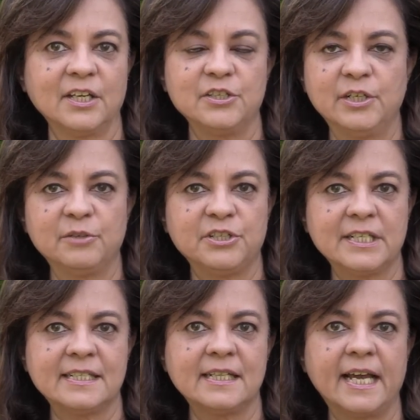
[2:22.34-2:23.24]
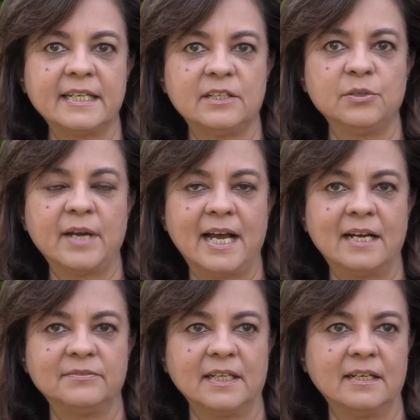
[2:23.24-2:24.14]
You know, just like you
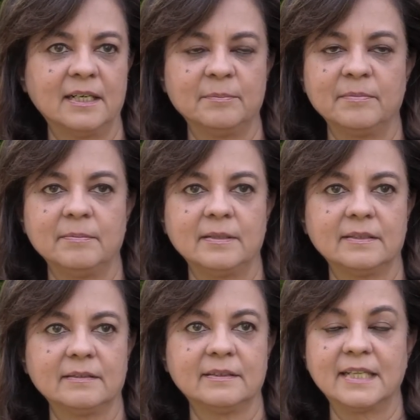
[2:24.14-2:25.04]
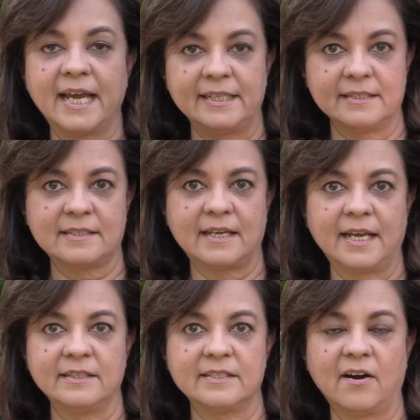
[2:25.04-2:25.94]
have um, light
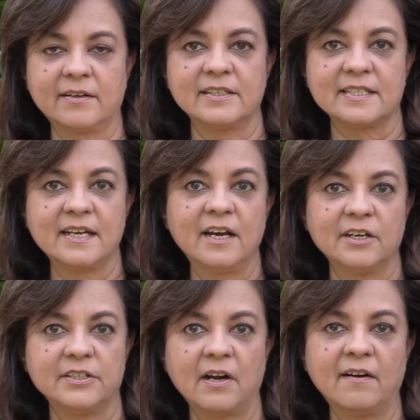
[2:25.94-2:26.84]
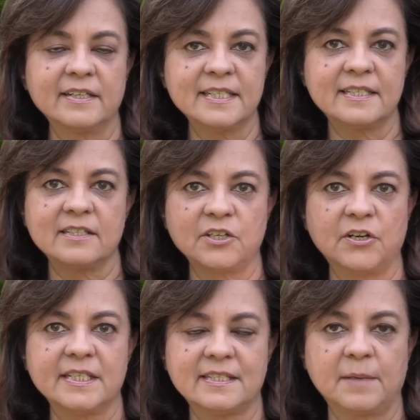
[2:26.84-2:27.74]
and darkness. Darkness is
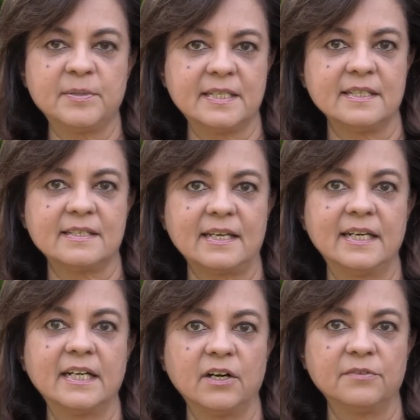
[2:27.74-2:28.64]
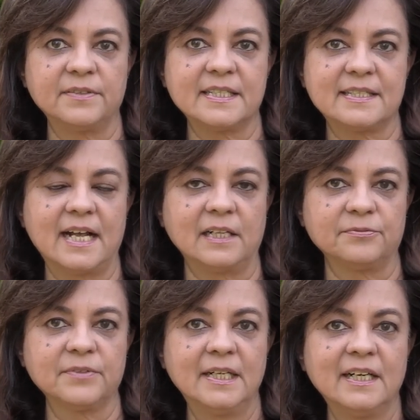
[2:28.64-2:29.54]
not a substance in and of
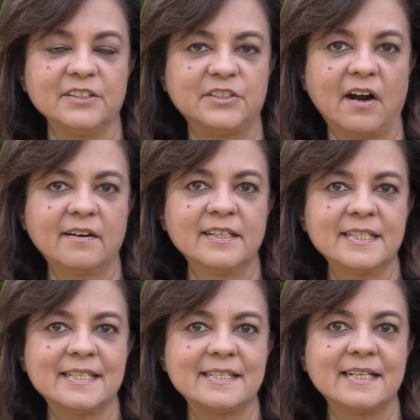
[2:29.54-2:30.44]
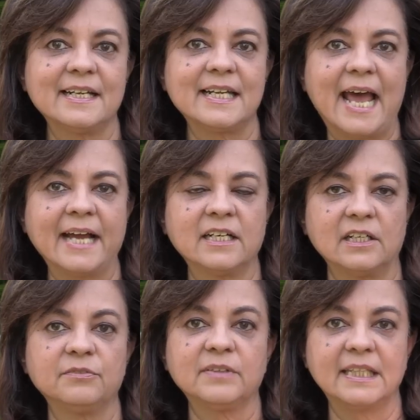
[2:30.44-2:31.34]
itself. Darkness is the lack
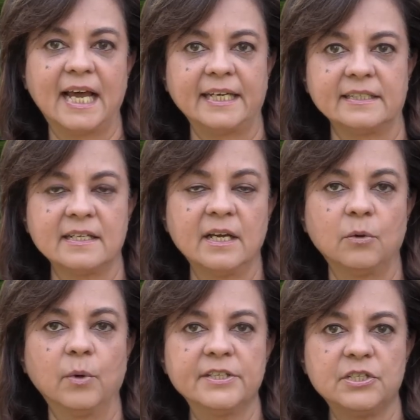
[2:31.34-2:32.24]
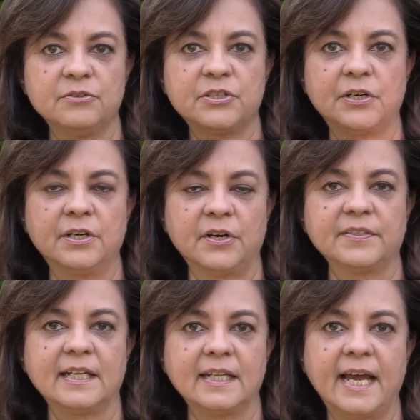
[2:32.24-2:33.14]
of light. Once you turn
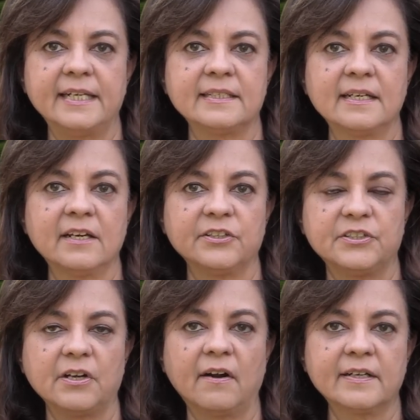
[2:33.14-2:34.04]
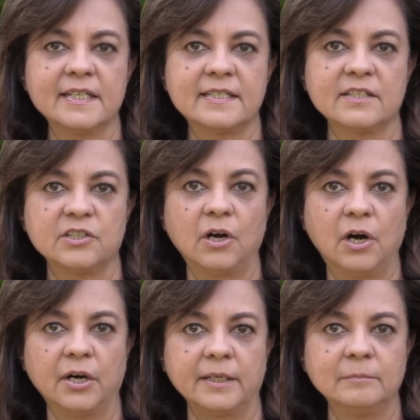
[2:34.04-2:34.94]
on the light, the darkness is
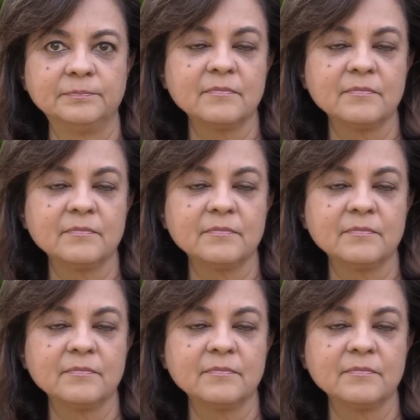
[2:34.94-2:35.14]
gone.